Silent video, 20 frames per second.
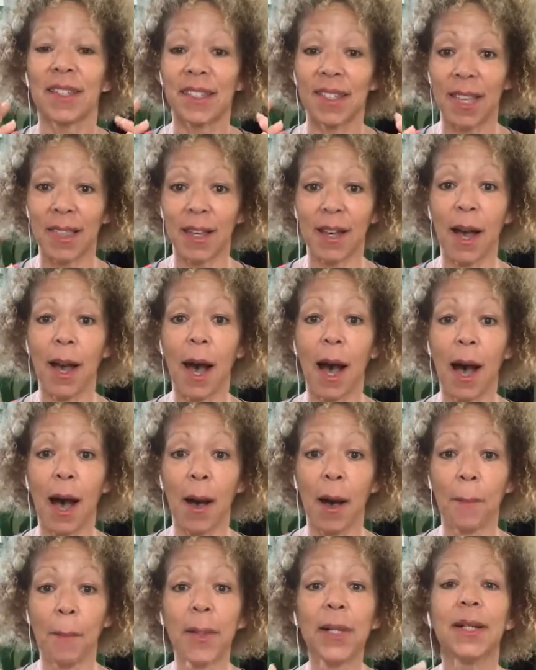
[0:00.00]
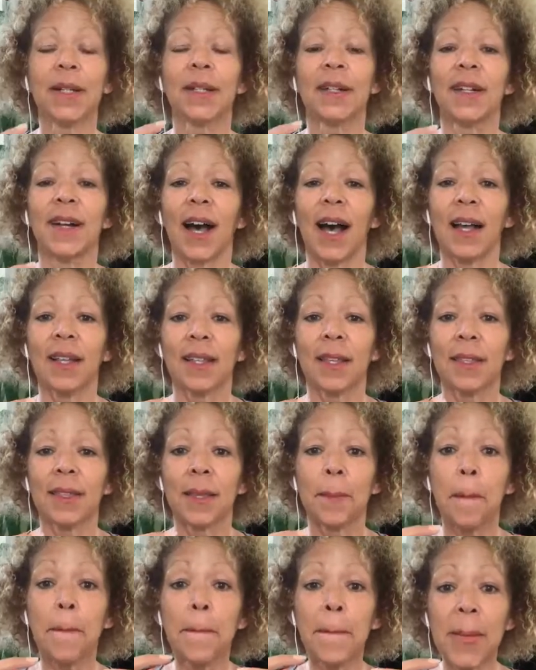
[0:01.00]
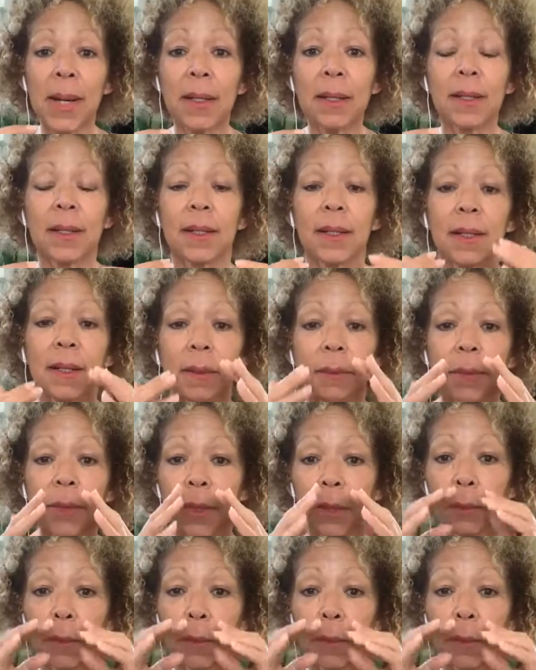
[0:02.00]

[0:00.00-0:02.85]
to say the harm. And the, the m comes,